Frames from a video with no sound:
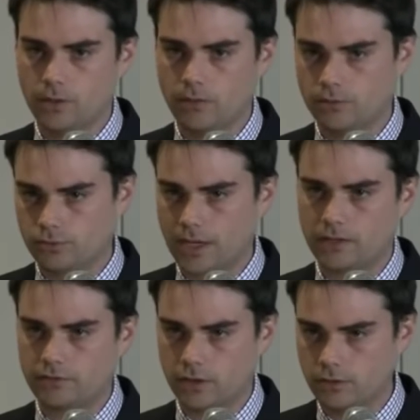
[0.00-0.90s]
knew it was
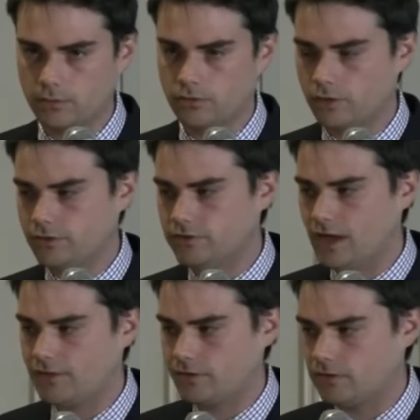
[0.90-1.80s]
reckless and could result in
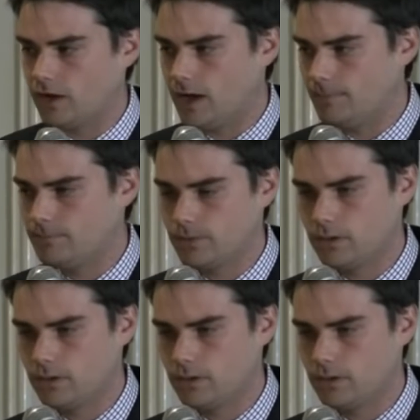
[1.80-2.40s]
death at the time.